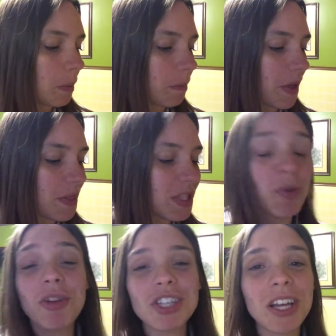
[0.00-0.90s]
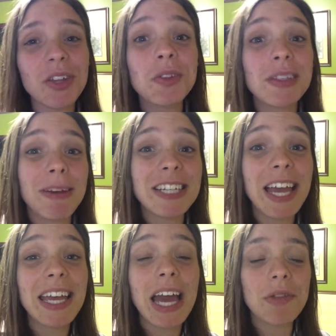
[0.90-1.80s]
But this pretty much concludes my
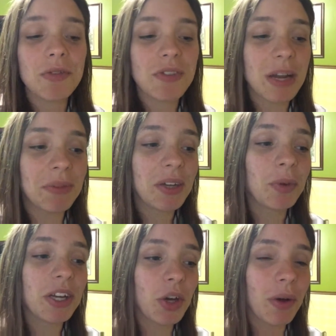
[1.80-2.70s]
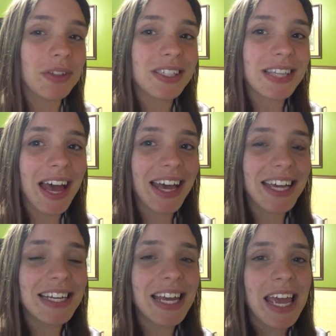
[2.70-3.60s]
day, other than I'm getting ready to go
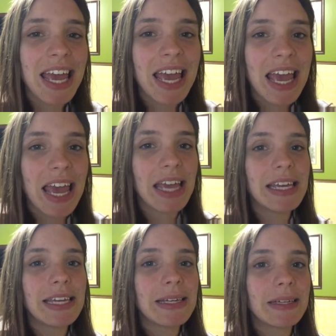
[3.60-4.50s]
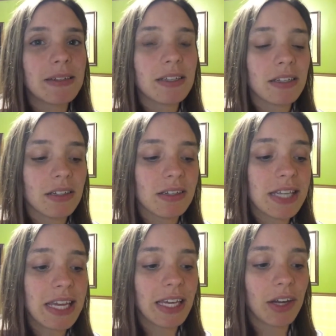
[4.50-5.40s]
outside and
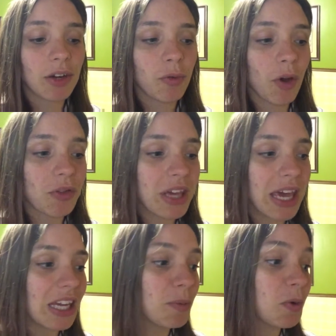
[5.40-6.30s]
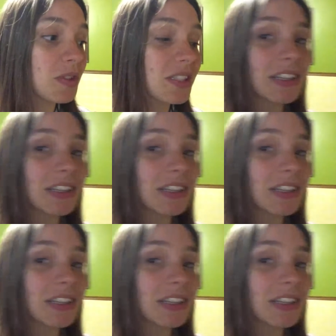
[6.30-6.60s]
take care of all the animals.